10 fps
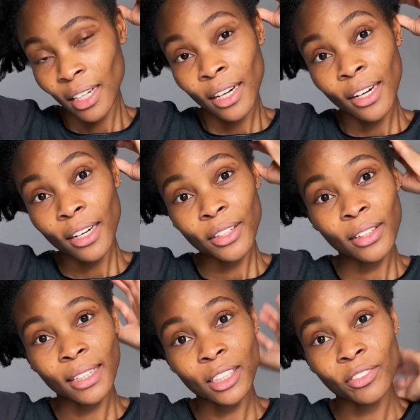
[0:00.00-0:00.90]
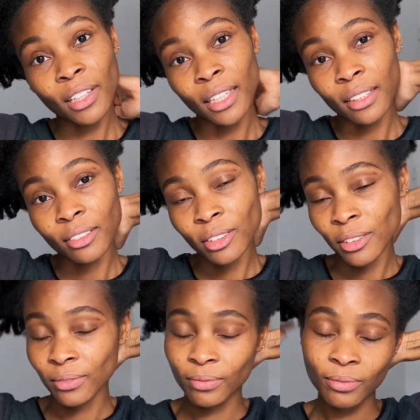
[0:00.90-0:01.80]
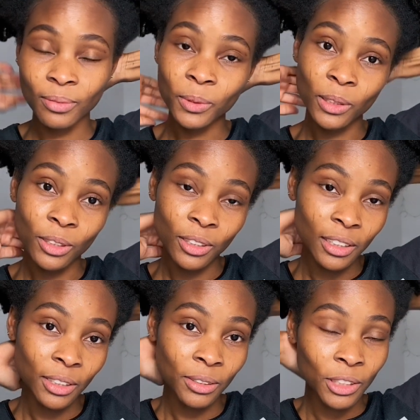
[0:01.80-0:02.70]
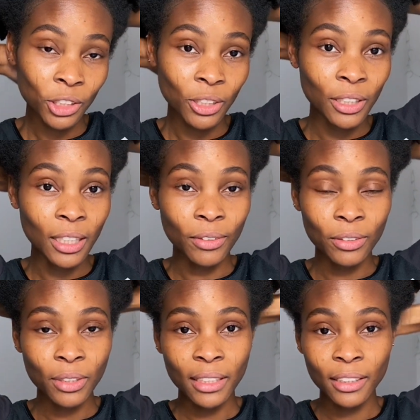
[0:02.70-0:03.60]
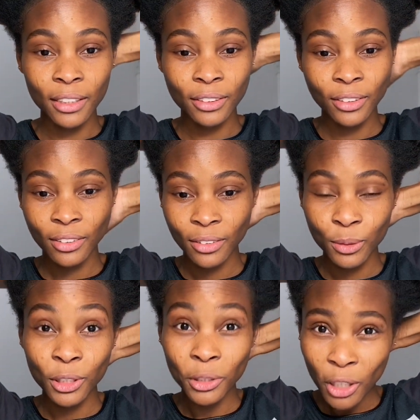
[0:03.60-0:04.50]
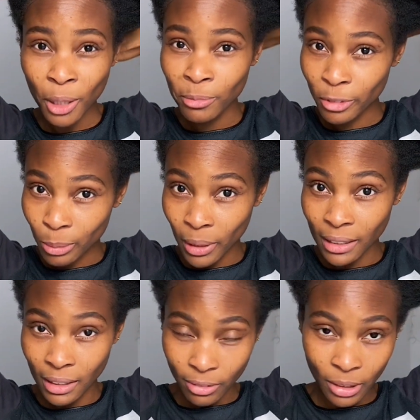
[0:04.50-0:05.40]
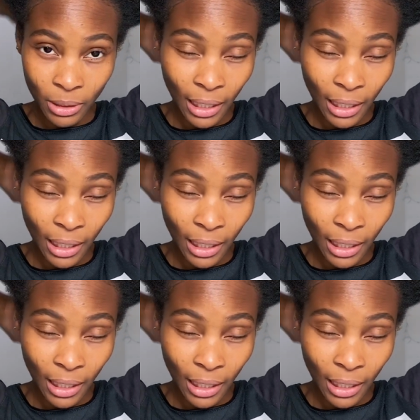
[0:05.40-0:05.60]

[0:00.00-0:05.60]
How are you guys feeling? Oh, the situation going around right now. Where do you come from? Is it very,